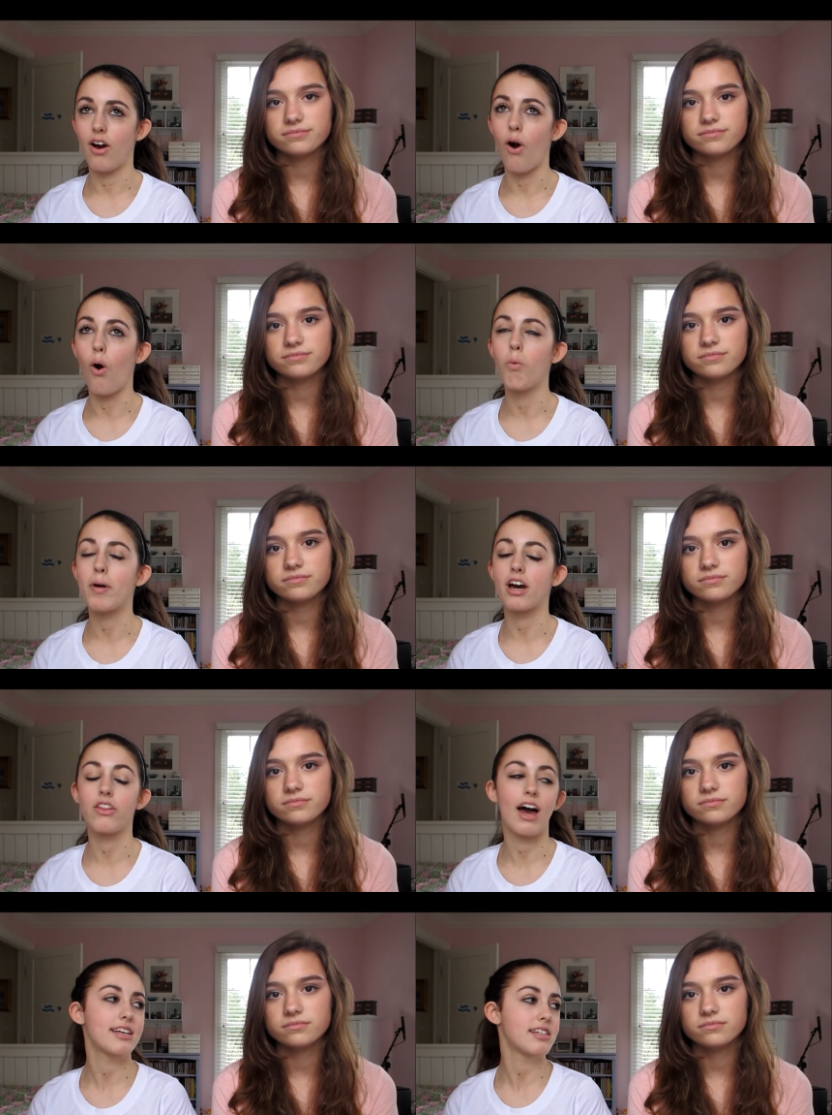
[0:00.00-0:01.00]
Speaker 1: Oh my god,
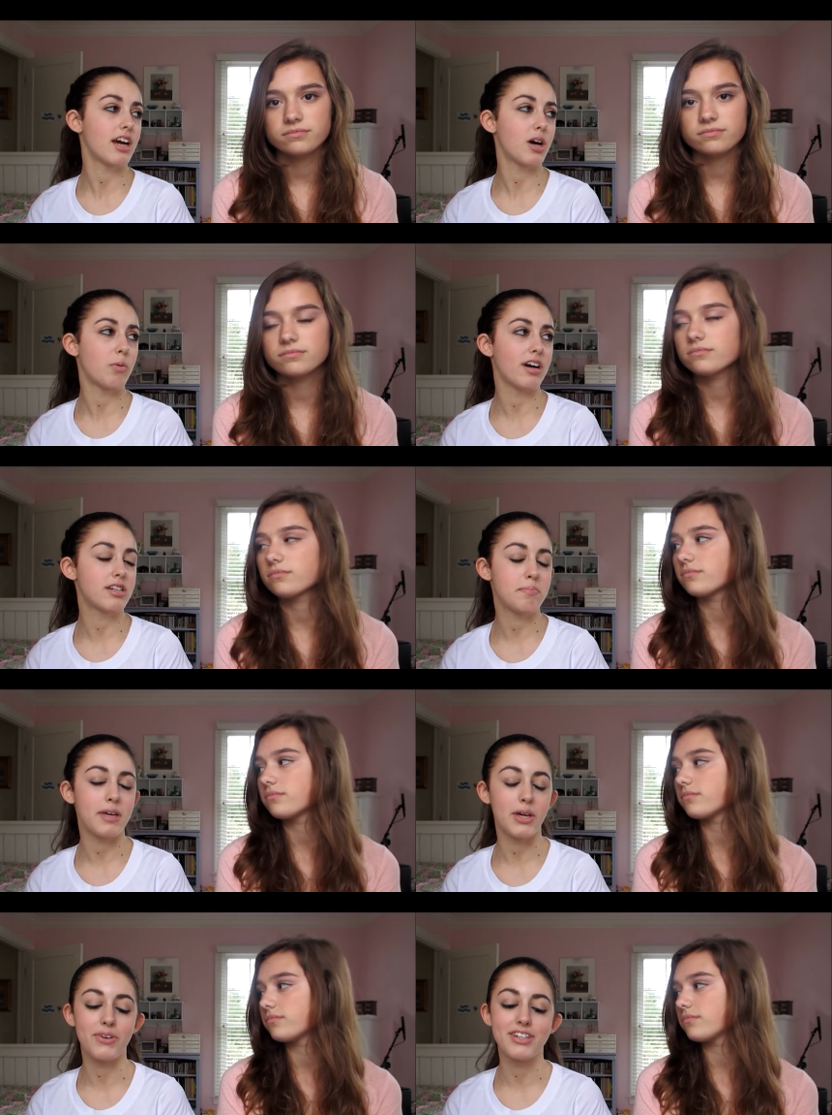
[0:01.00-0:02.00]
last night I watched
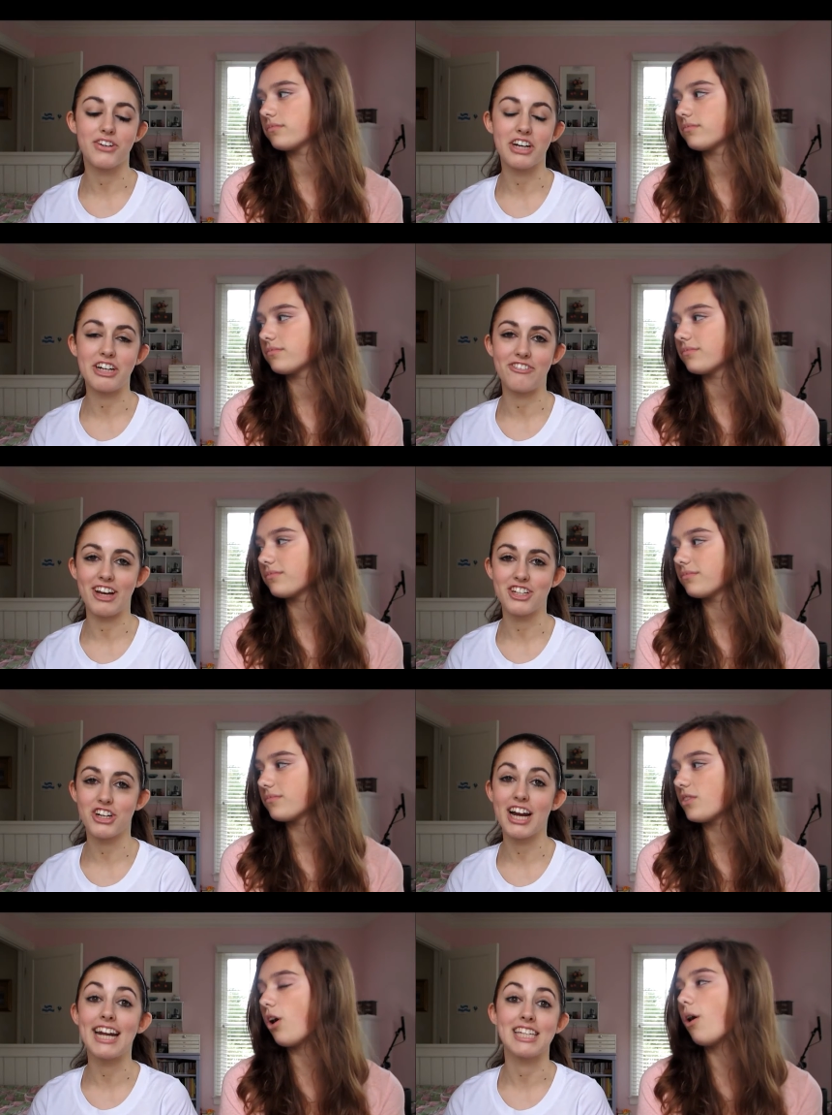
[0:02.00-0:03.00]
Pee Wee's Great Adventure.
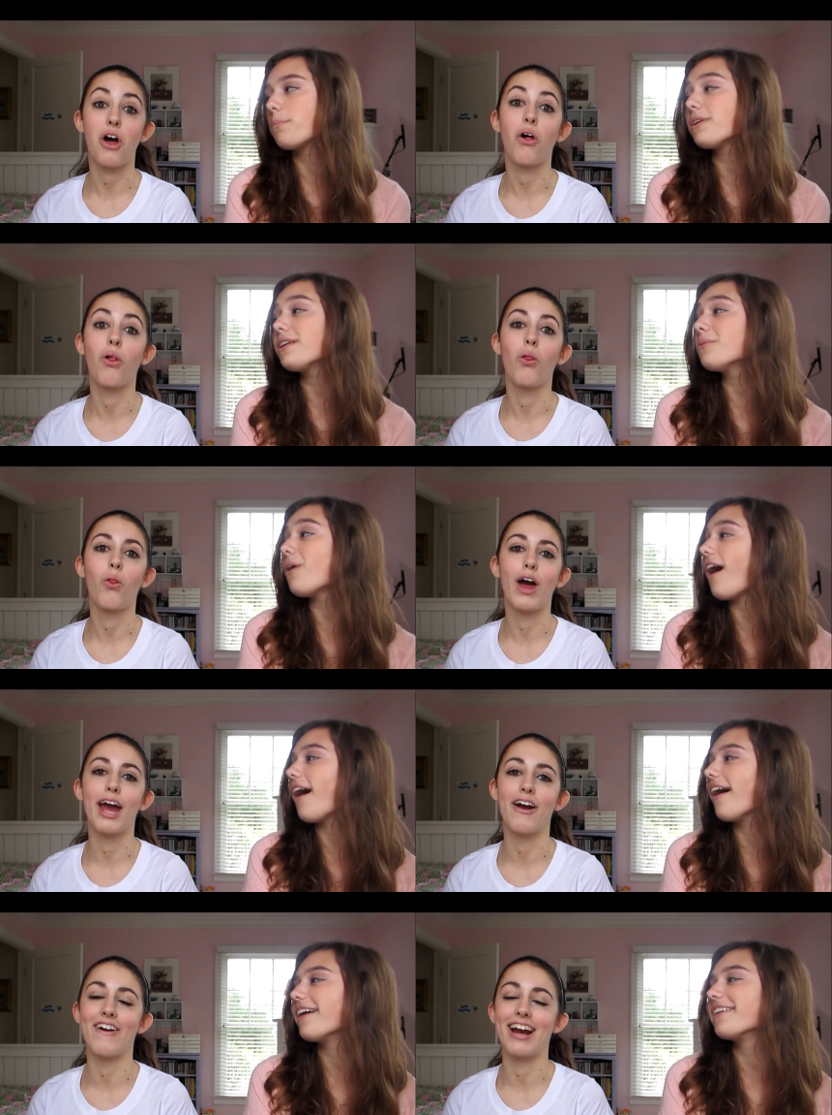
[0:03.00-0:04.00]
It is
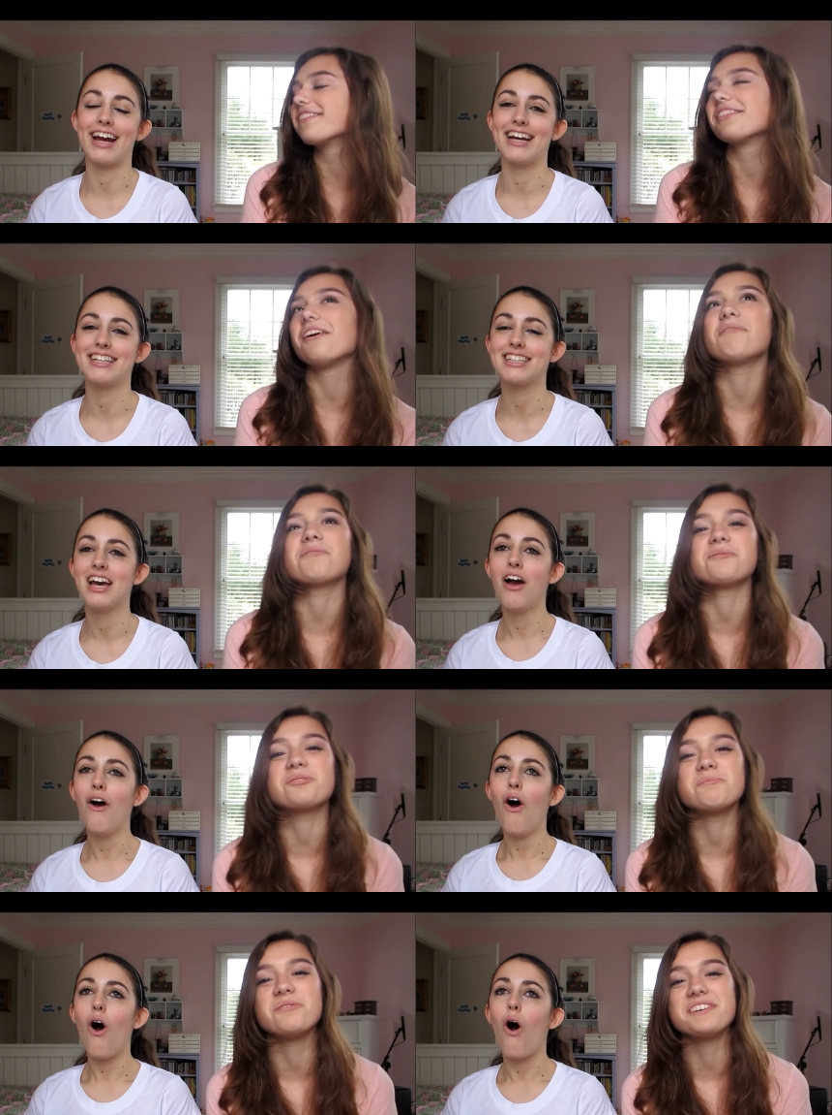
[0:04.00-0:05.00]
hilarious. I love those
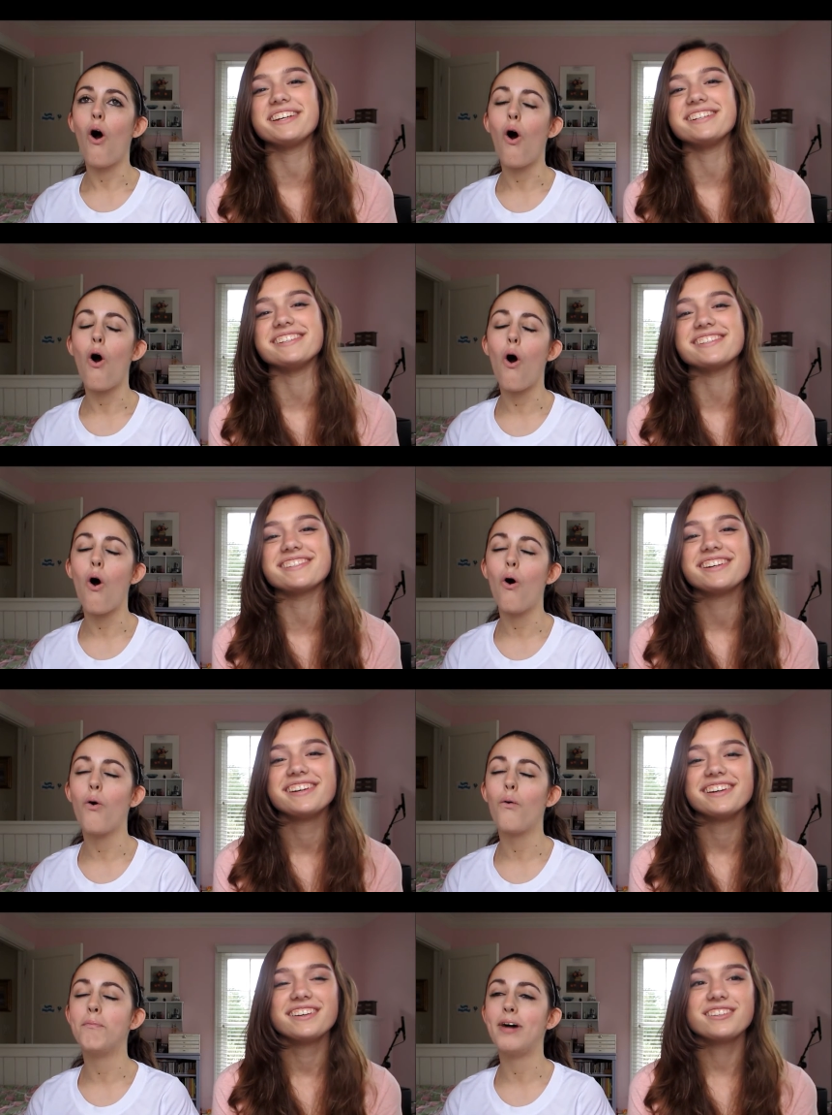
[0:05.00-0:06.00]
movies.
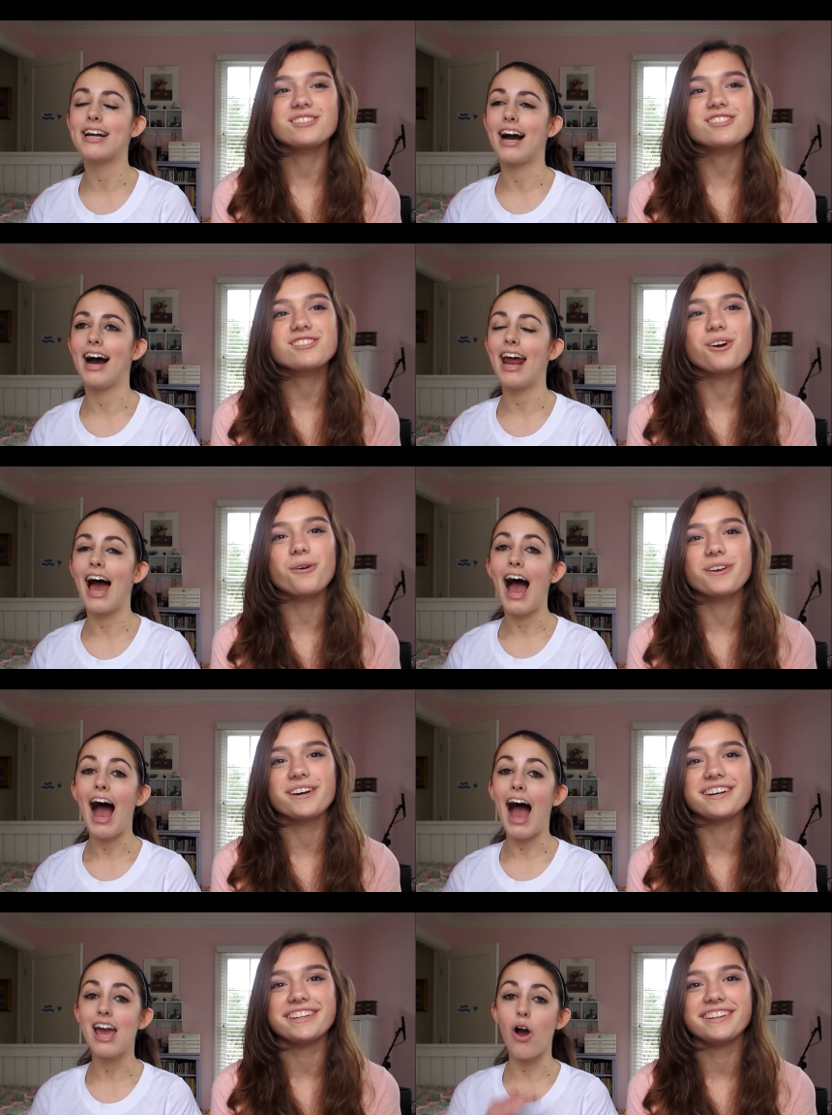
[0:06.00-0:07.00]
Oh my They're god. so
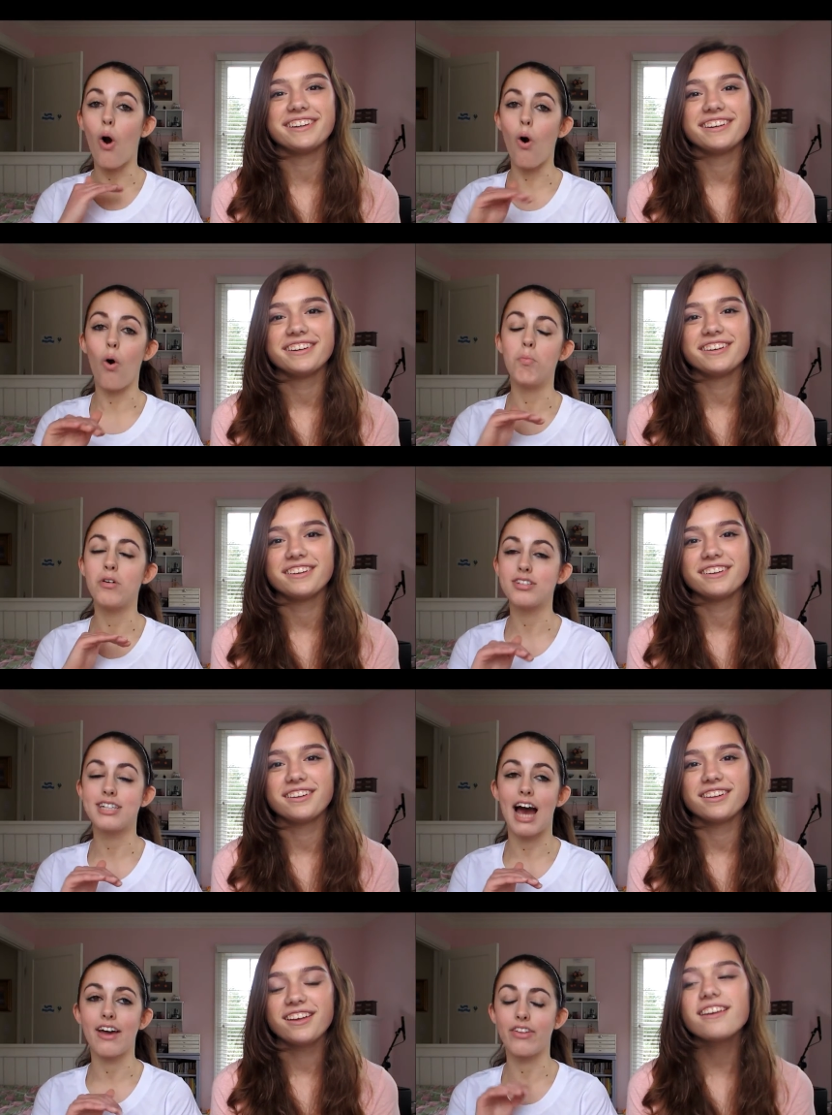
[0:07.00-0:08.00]
good. I almost
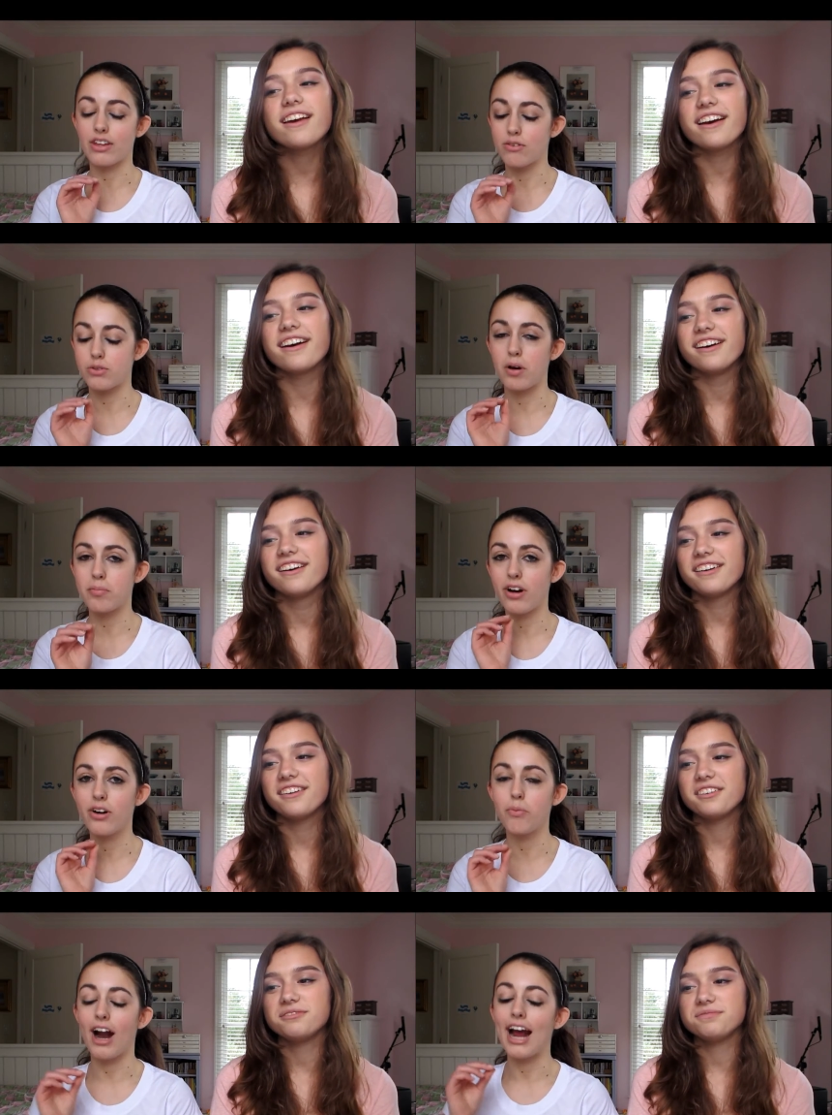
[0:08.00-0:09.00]
died. Like, yeah. there was one
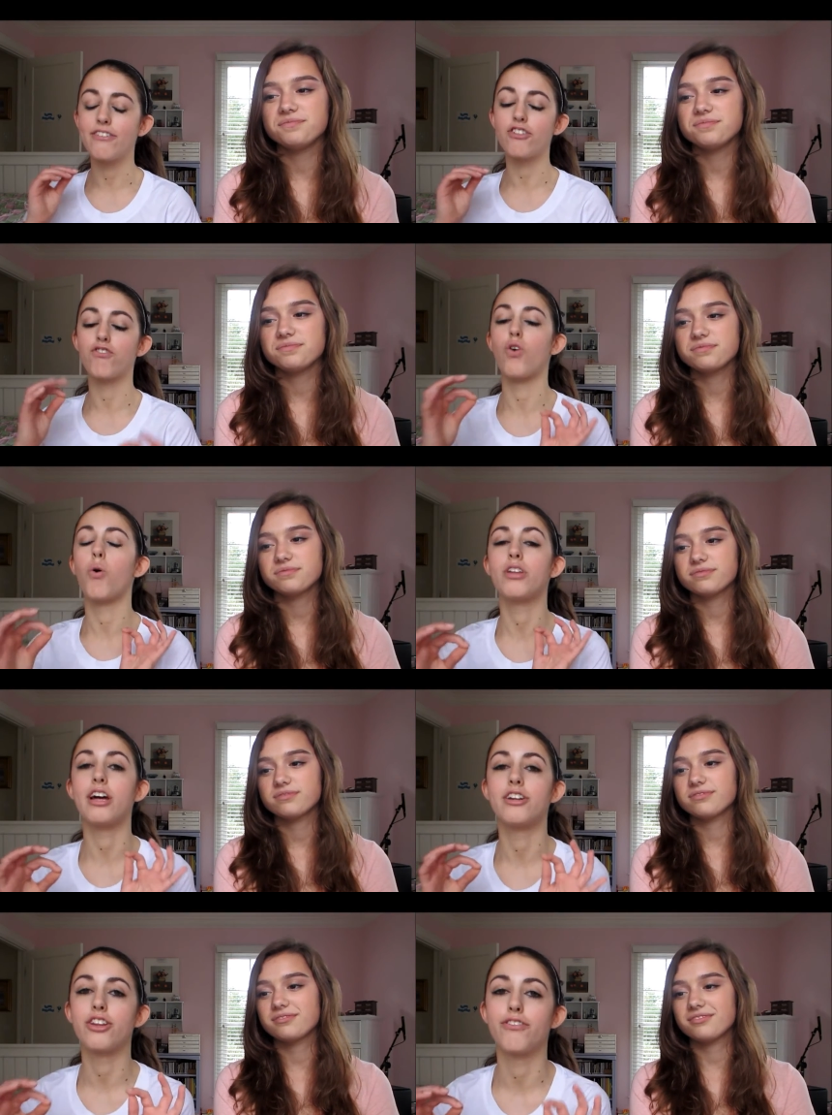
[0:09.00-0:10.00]
part where I rolled
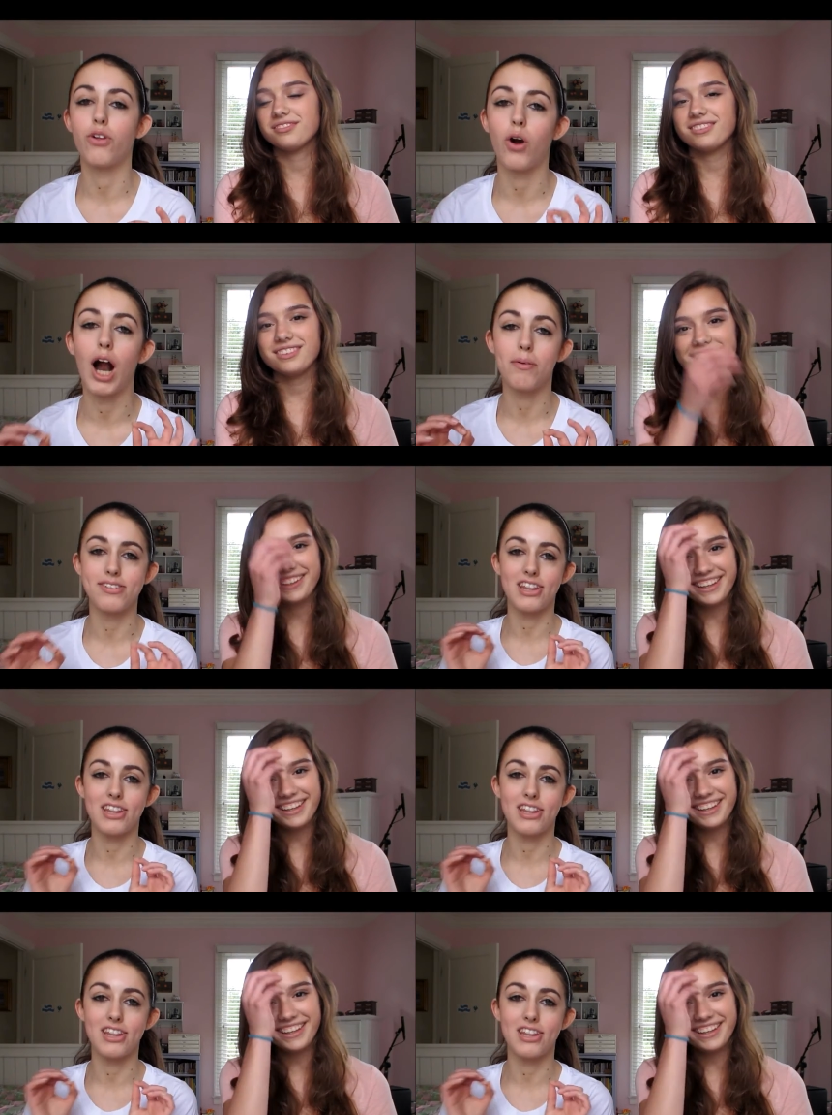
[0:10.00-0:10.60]
onto the floor. I was